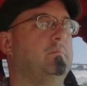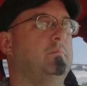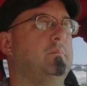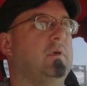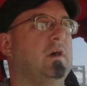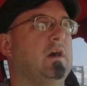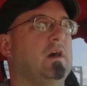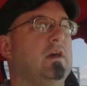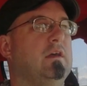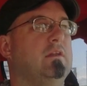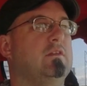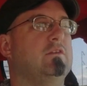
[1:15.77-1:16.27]

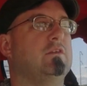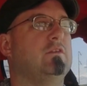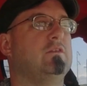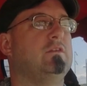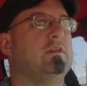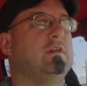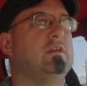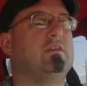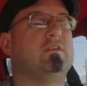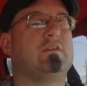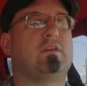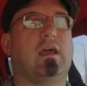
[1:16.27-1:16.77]
But
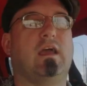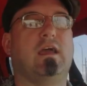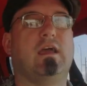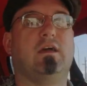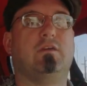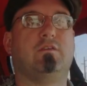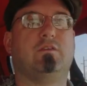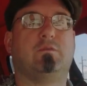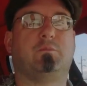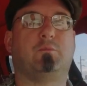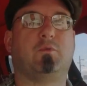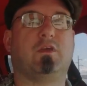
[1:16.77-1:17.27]
turns out he's a guy
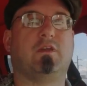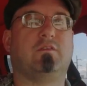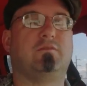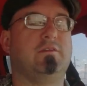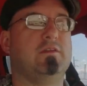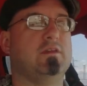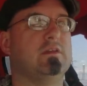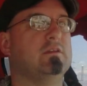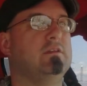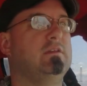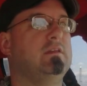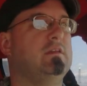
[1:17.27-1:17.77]
out in
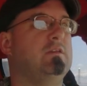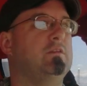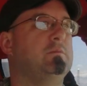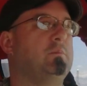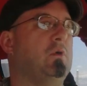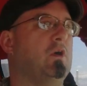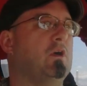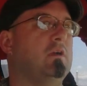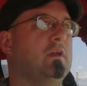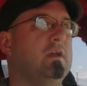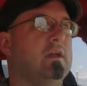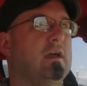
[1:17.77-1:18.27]
Springfield. He's
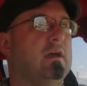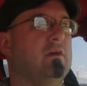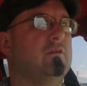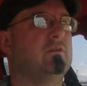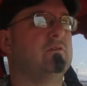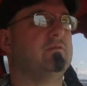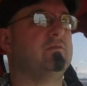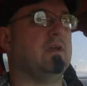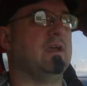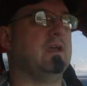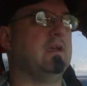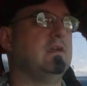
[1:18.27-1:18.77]
parting out
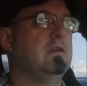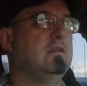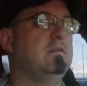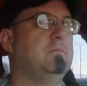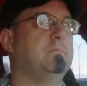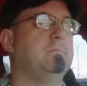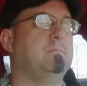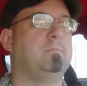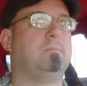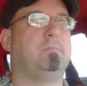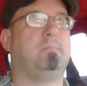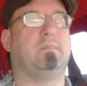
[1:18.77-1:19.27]
a
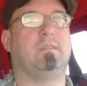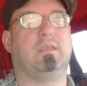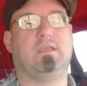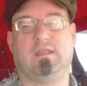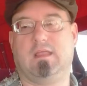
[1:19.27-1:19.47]
van.